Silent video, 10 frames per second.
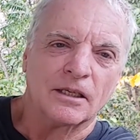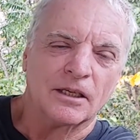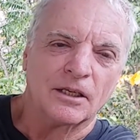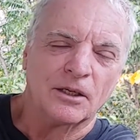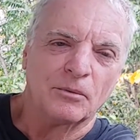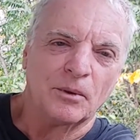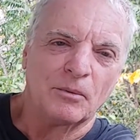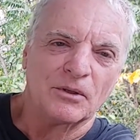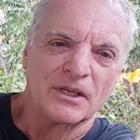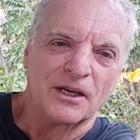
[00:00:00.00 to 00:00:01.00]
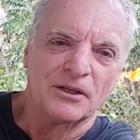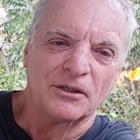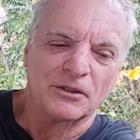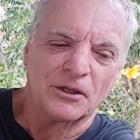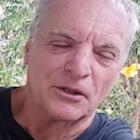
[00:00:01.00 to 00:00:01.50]
And I remember standing
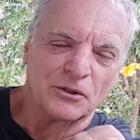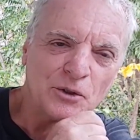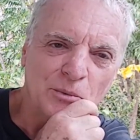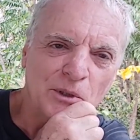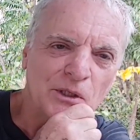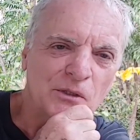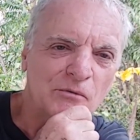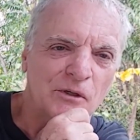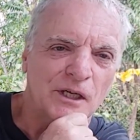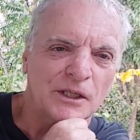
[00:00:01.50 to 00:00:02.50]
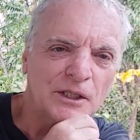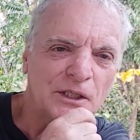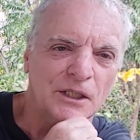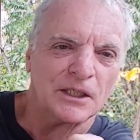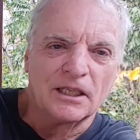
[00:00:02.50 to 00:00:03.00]
there talking to him on his veranda
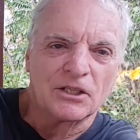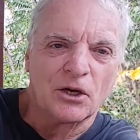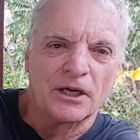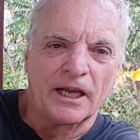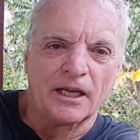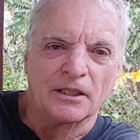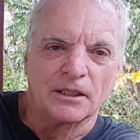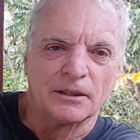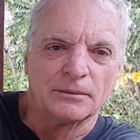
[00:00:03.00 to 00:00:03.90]
and he saw an ant.